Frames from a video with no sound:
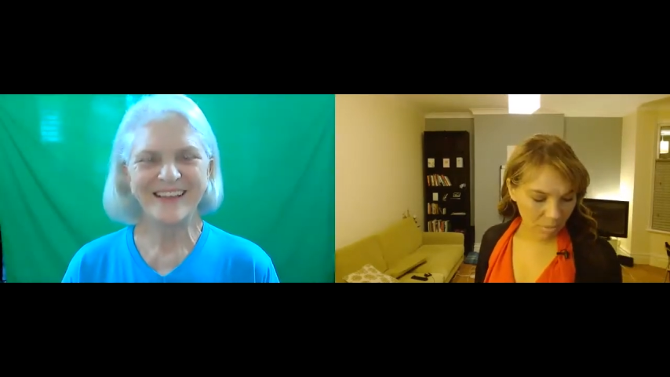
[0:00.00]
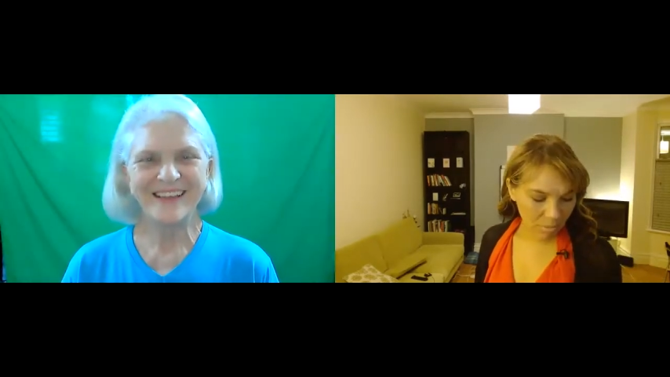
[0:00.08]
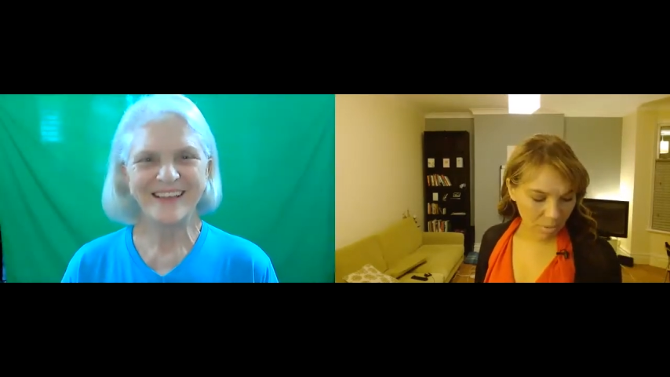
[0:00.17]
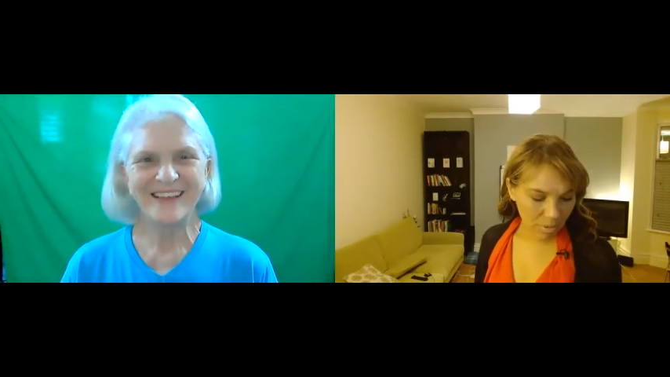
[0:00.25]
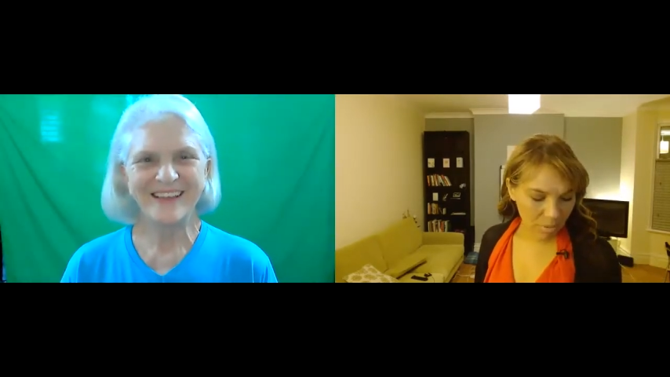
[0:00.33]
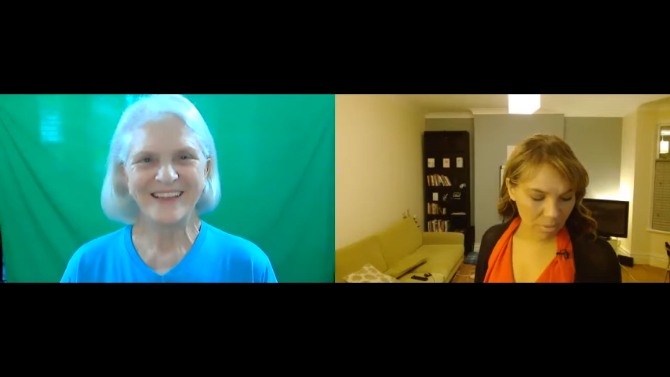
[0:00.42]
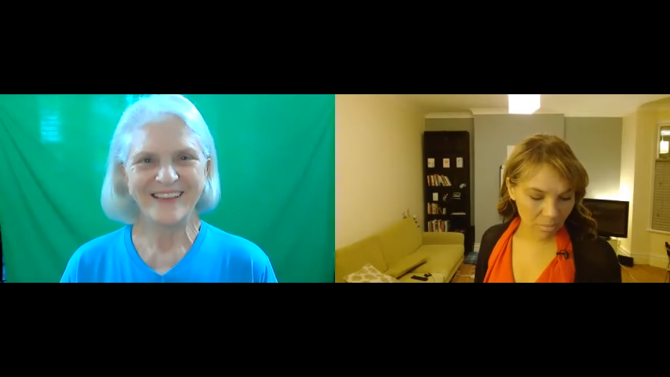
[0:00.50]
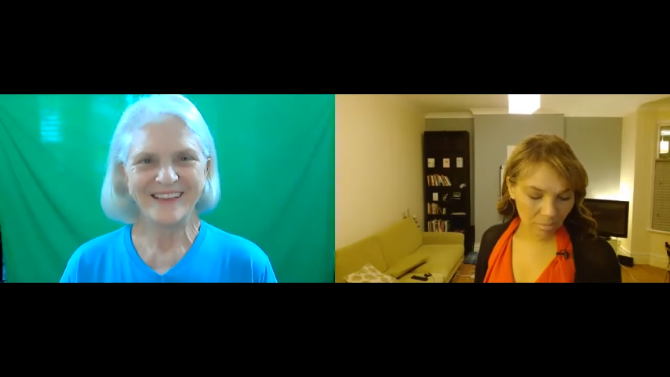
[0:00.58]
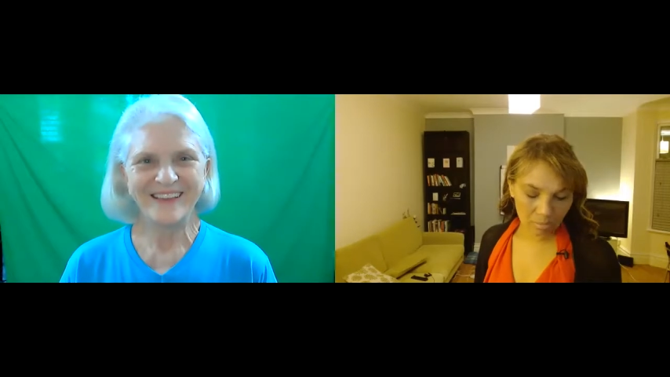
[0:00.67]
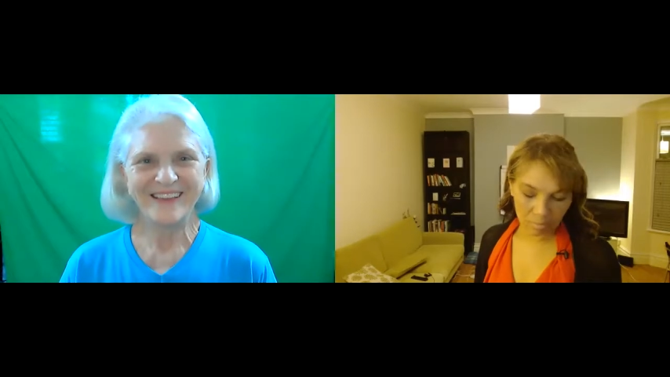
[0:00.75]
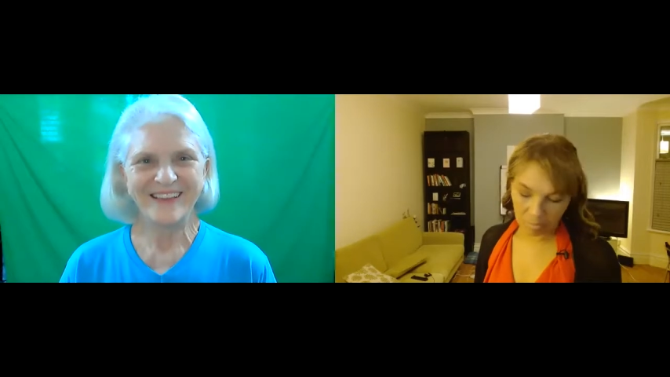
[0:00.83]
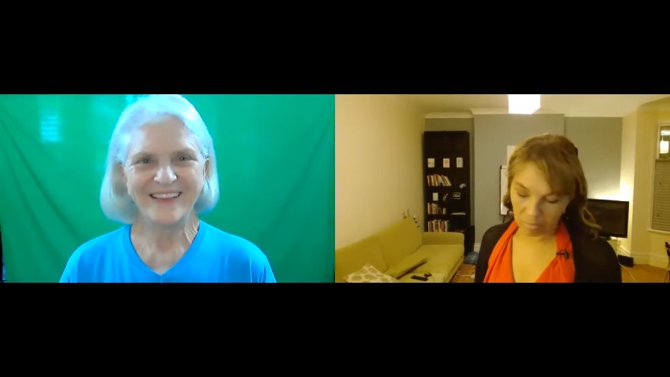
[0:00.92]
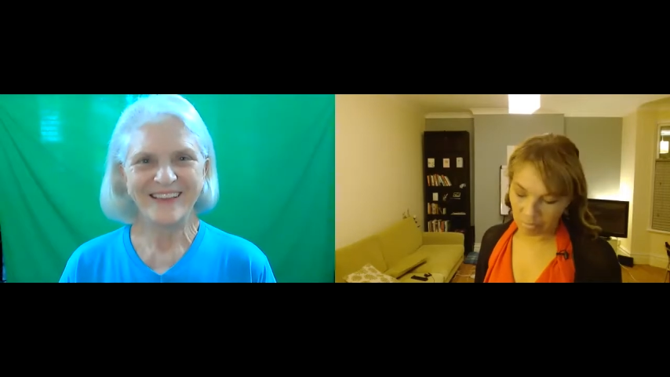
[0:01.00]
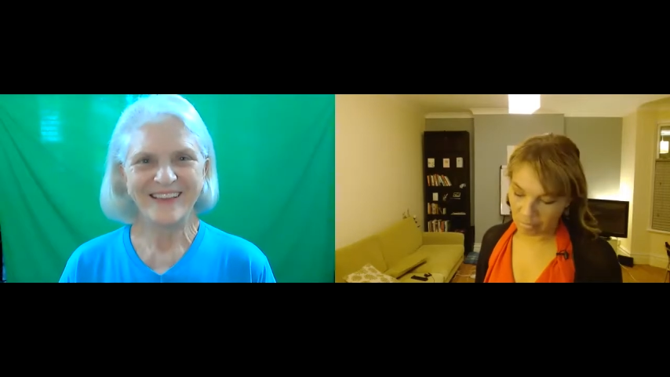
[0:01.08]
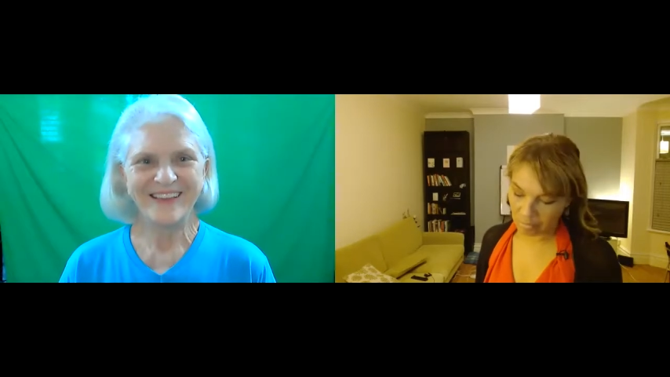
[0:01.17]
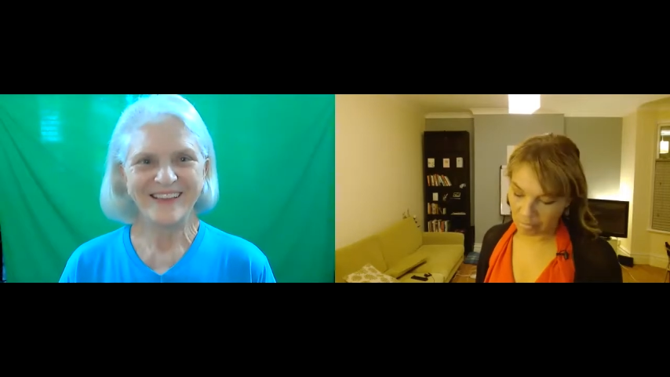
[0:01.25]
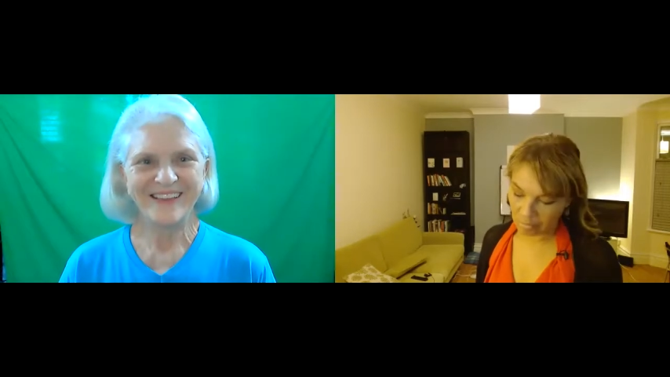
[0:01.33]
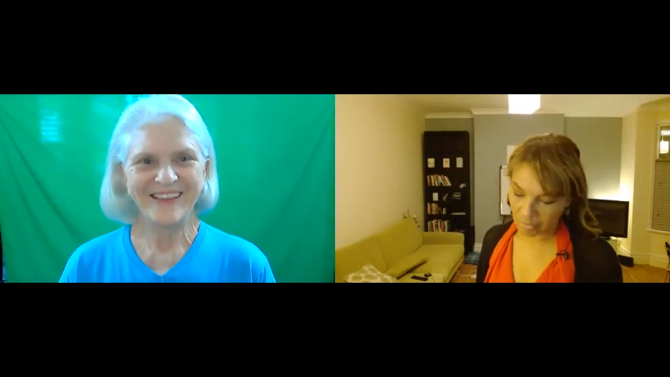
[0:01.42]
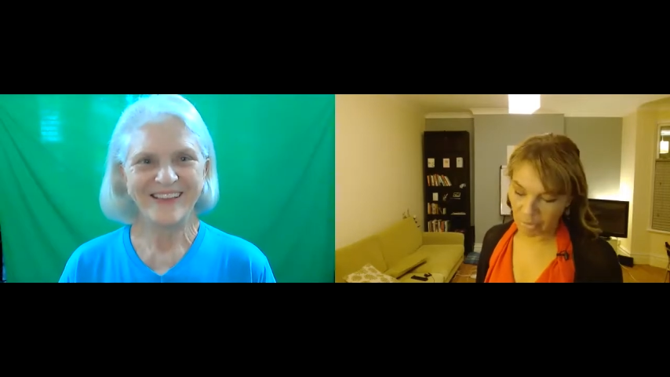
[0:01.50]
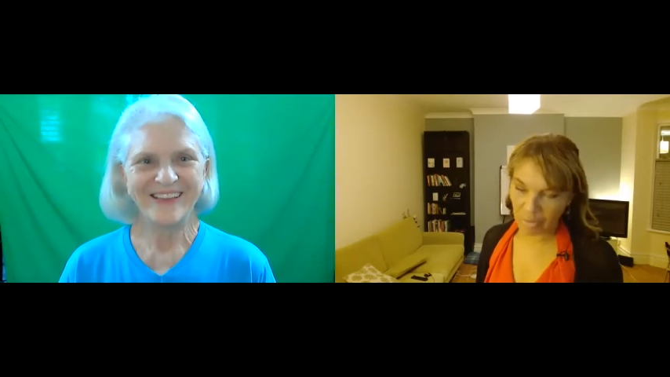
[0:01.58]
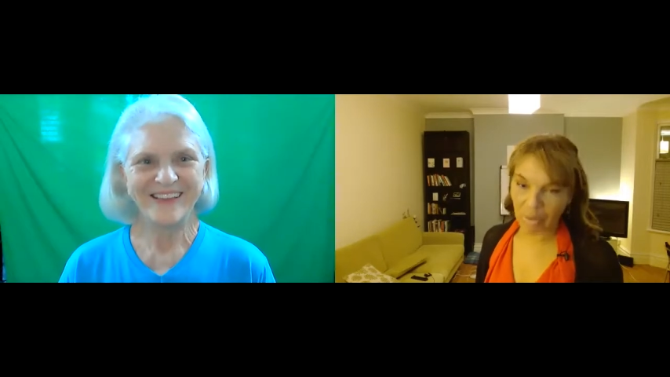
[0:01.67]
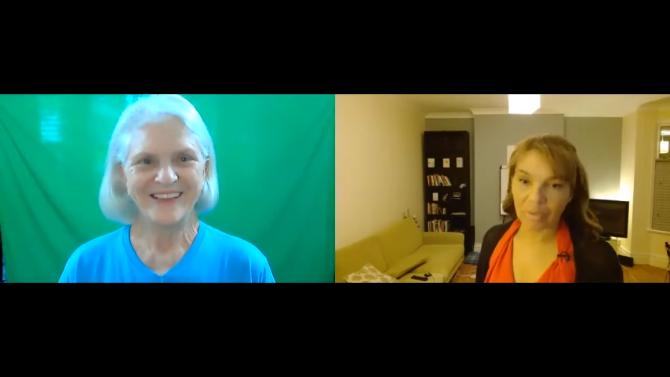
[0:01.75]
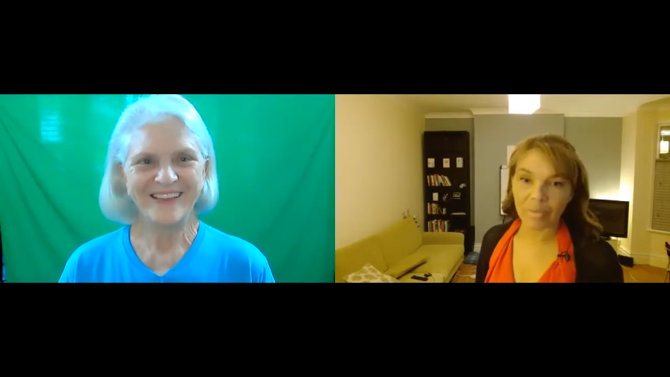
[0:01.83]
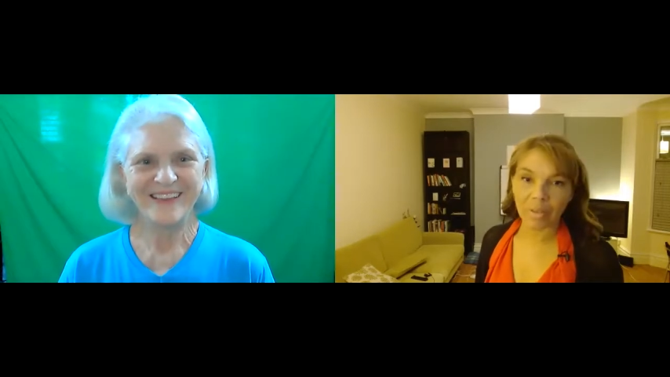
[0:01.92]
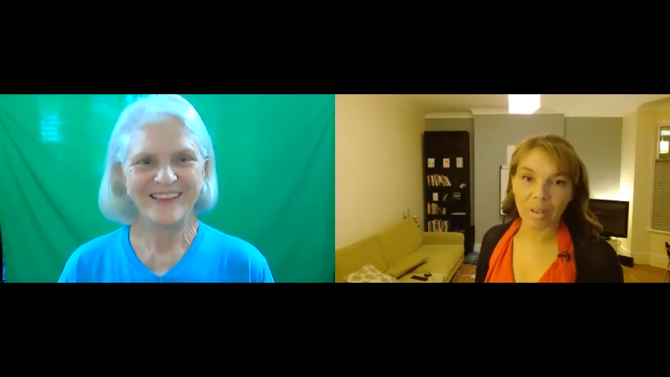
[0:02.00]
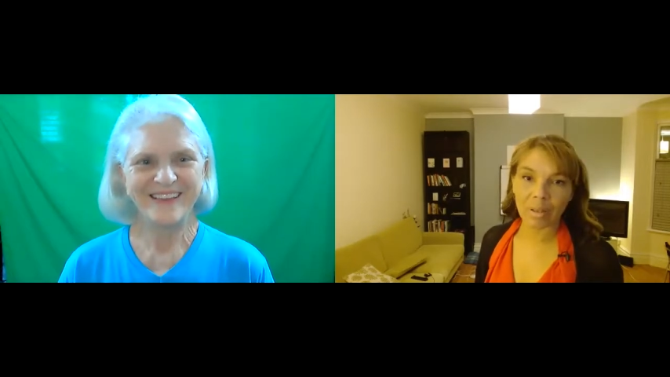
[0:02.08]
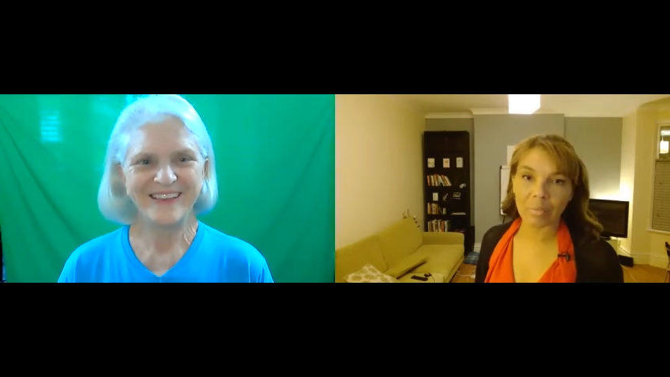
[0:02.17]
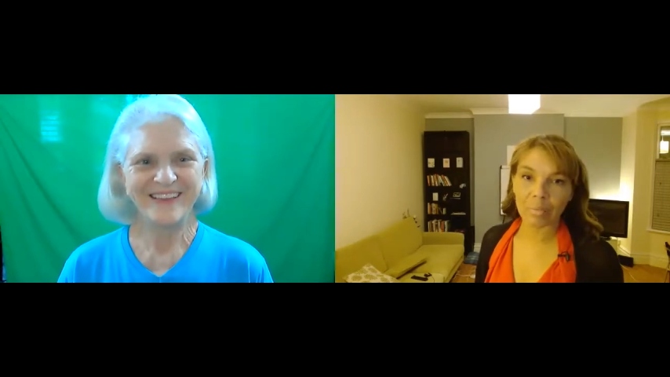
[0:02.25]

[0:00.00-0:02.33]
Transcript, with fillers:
Speaker 1: I would love that.